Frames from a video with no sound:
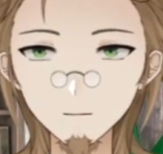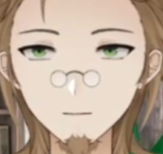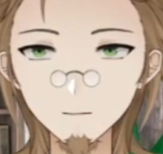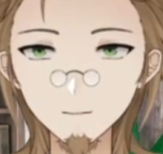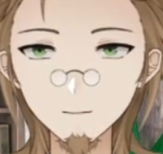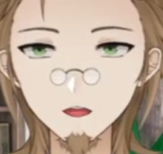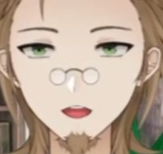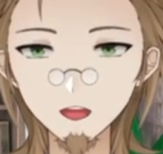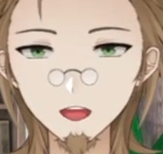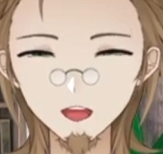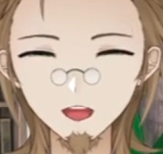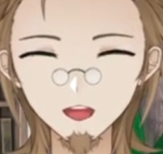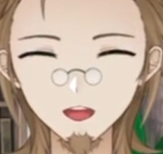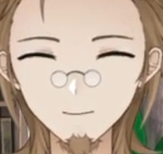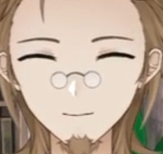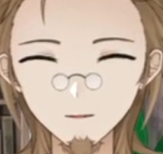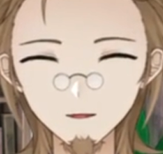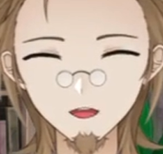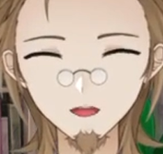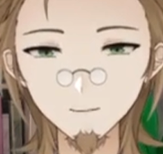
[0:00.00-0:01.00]
I, I got to
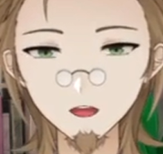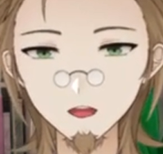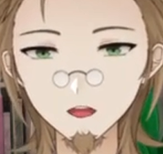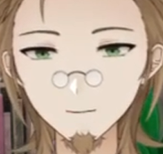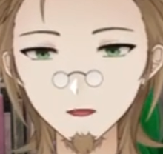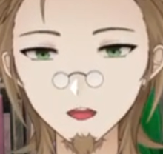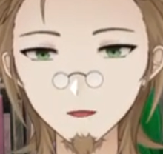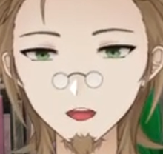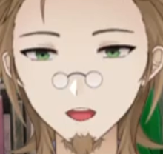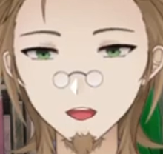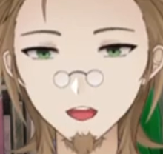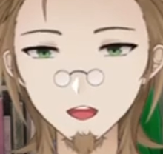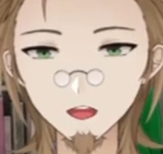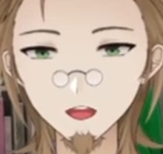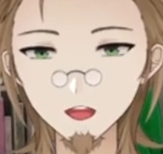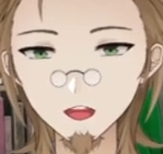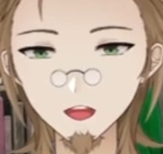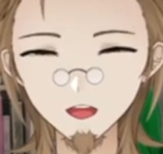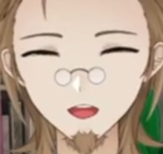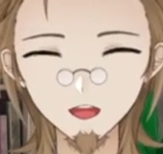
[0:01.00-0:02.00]
point this out because it's
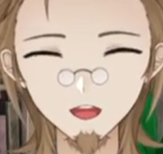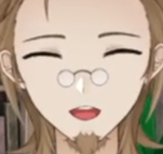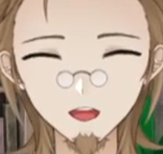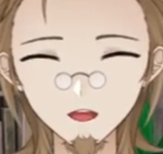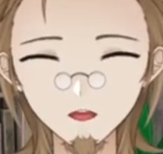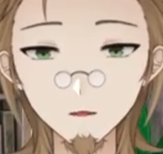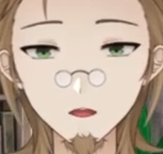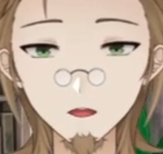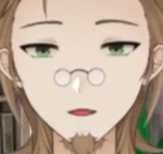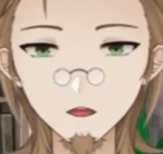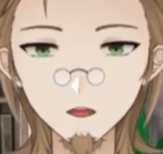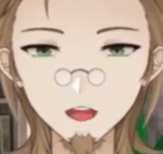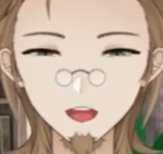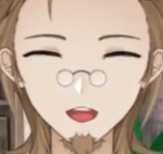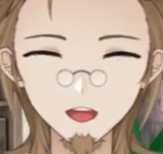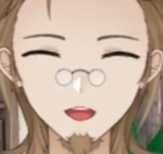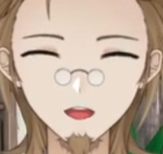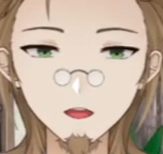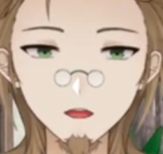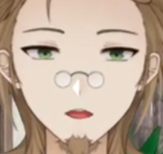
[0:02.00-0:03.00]
so annoying.
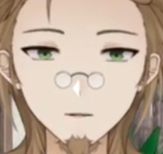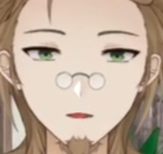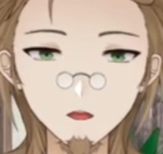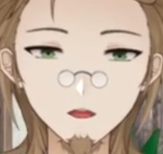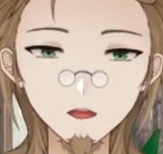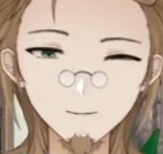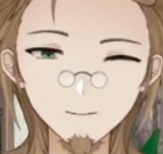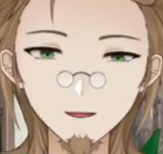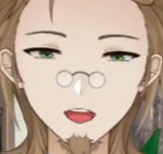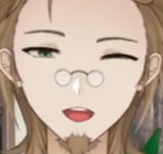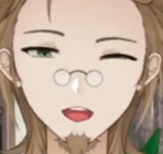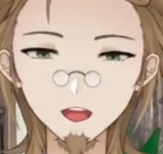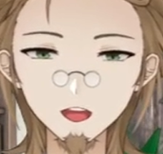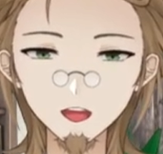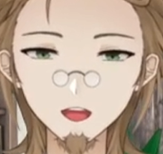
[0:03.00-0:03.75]
There's one bad guy